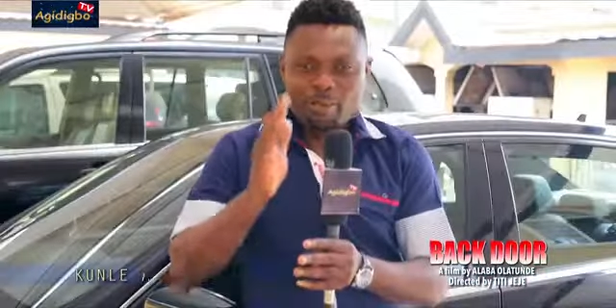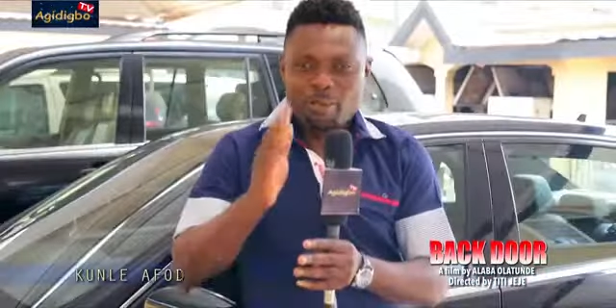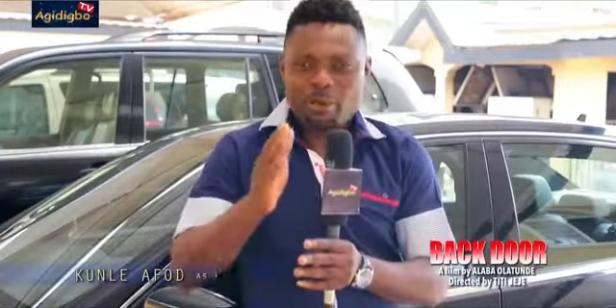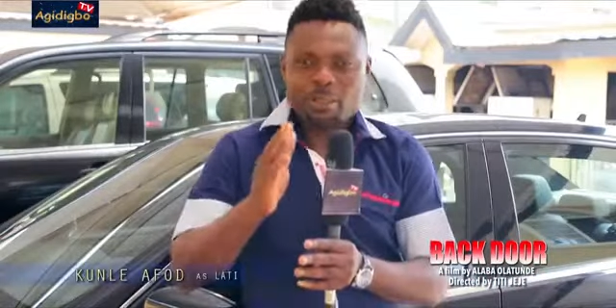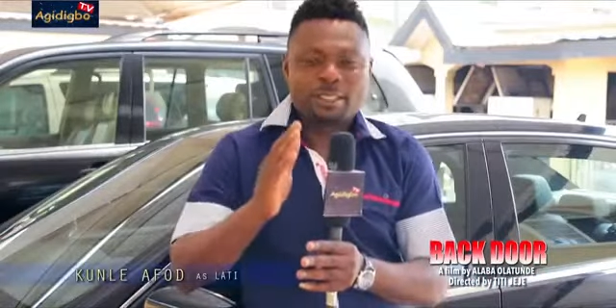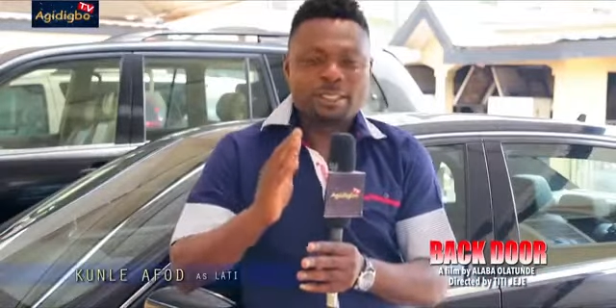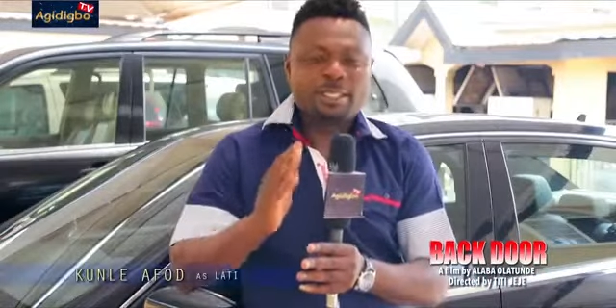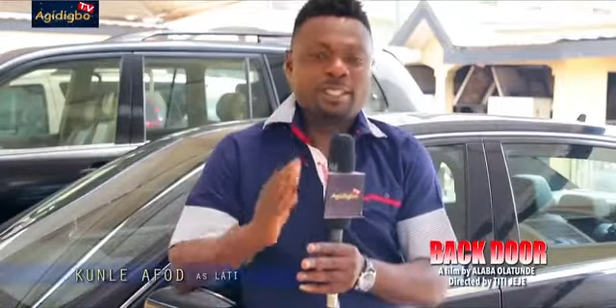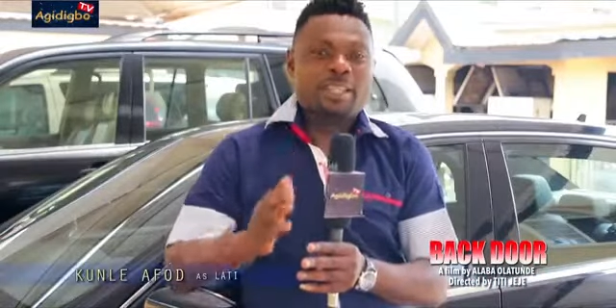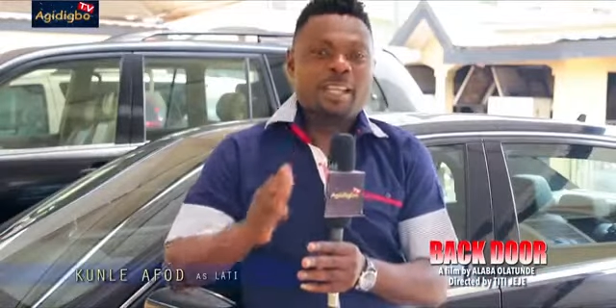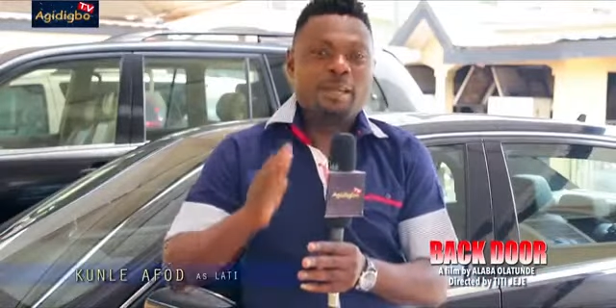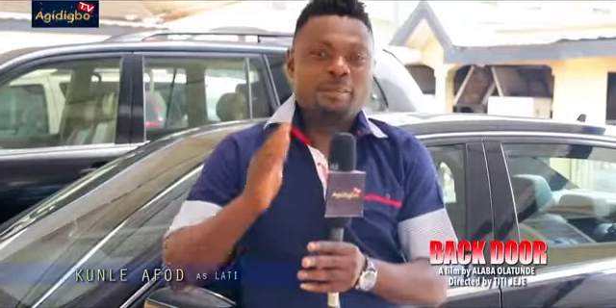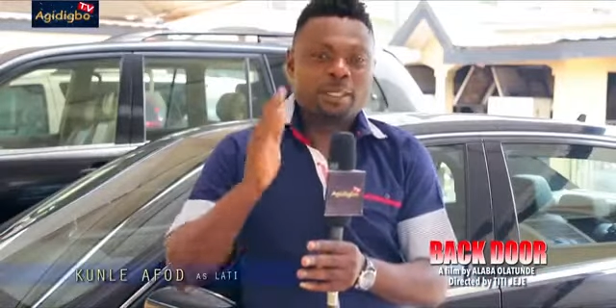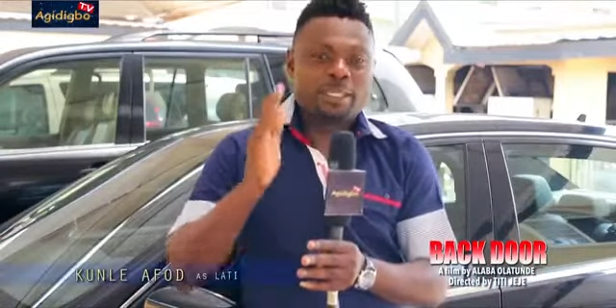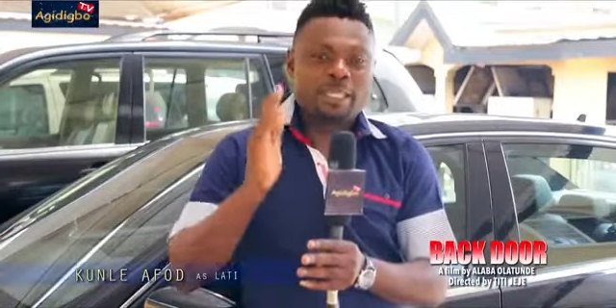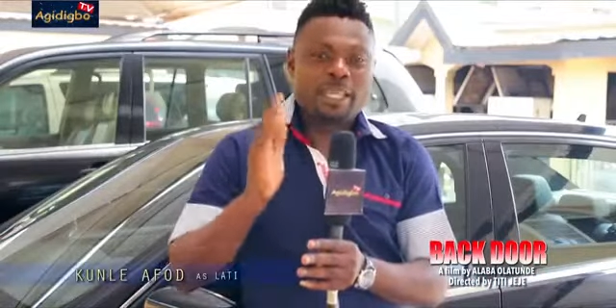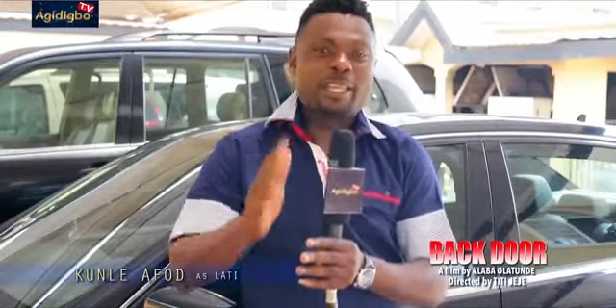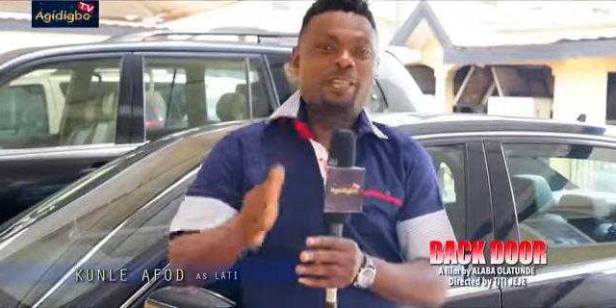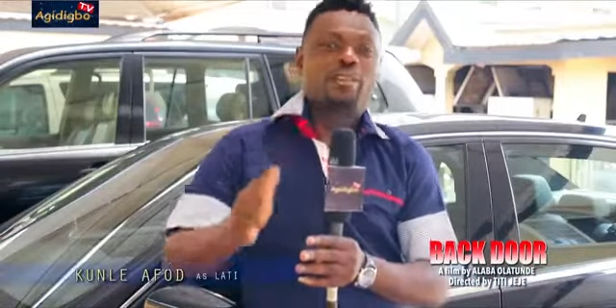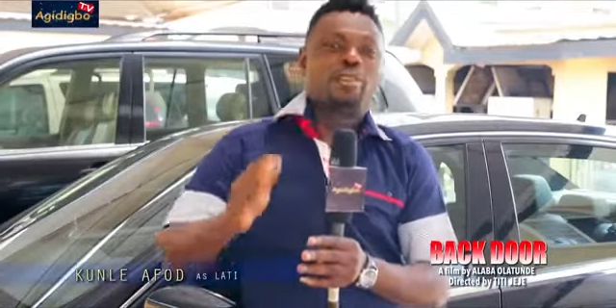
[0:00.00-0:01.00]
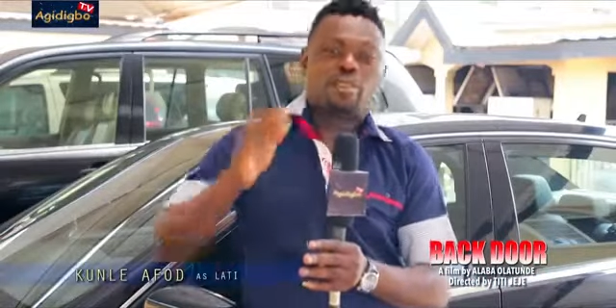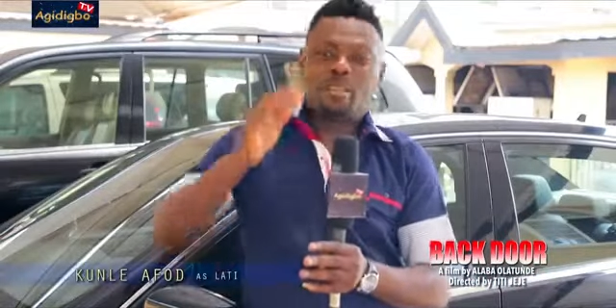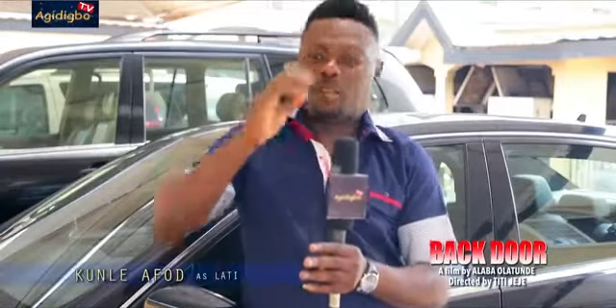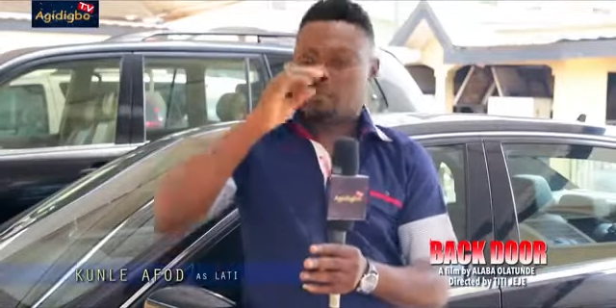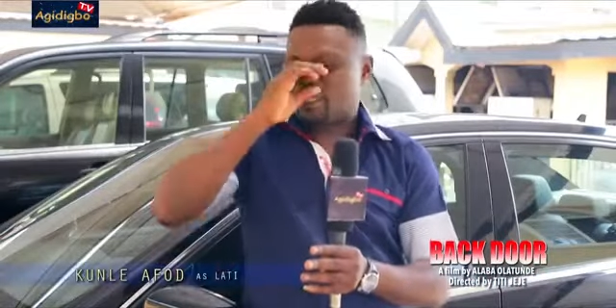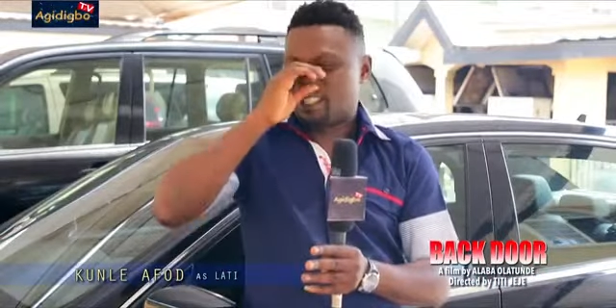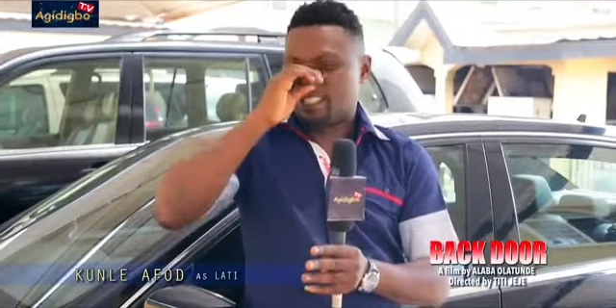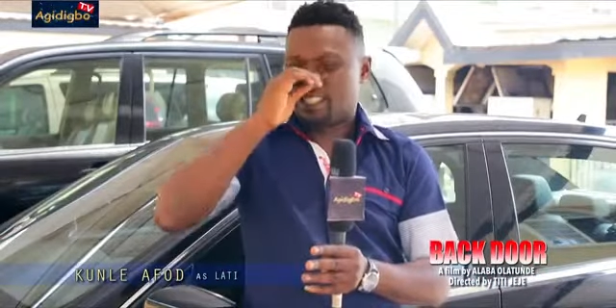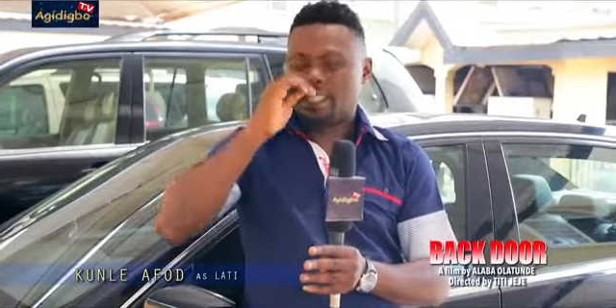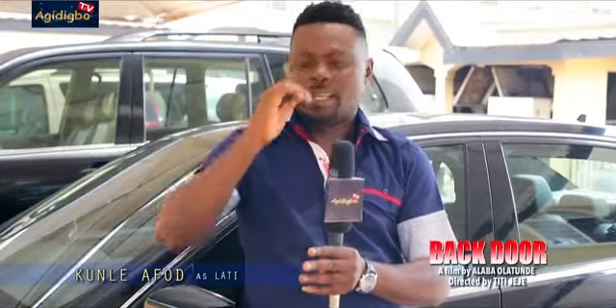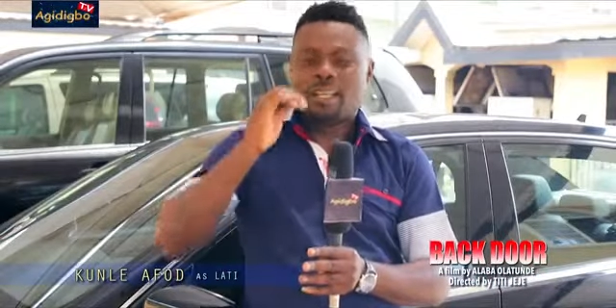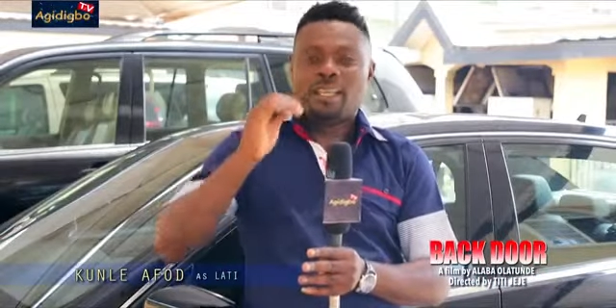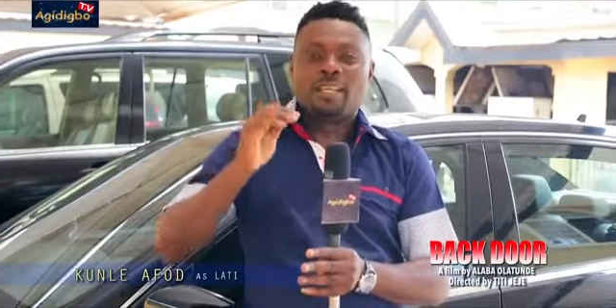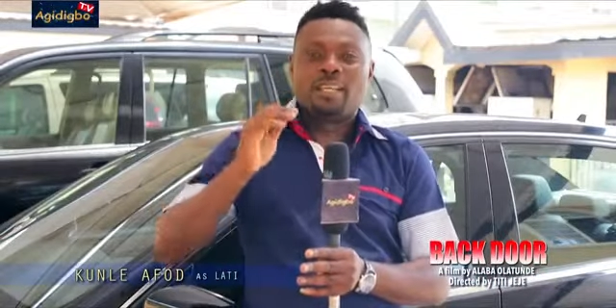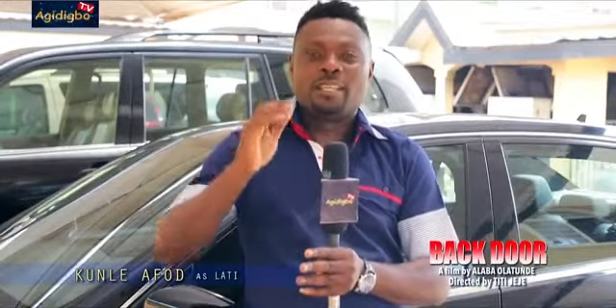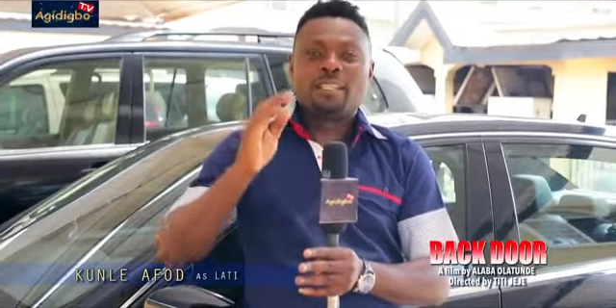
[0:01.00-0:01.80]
But let me tell you something.